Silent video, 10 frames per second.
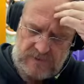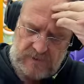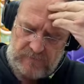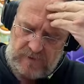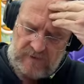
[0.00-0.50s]

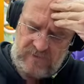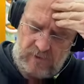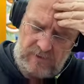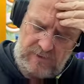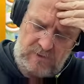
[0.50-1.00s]
I've
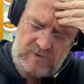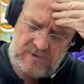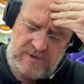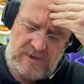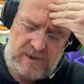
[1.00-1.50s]
not
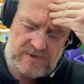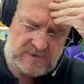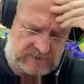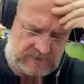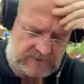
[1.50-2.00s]
looked yet,
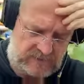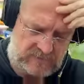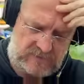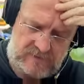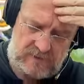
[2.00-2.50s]
so I don't
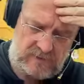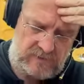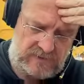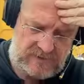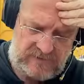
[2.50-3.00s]
know.
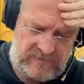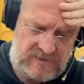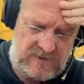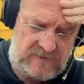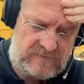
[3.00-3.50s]
Let's have a
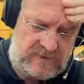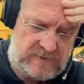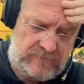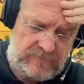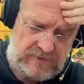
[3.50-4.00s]
shifty.
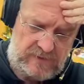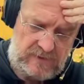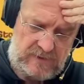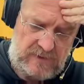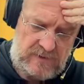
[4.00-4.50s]

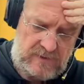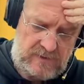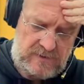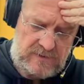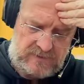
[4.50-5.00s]

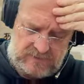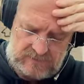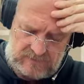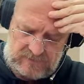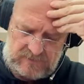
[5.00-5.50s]

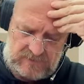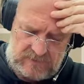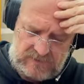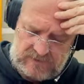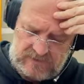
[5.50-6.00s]
So
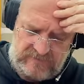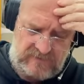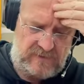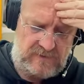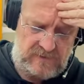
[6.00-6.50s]
let's have a
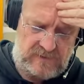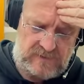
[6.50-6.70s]
look.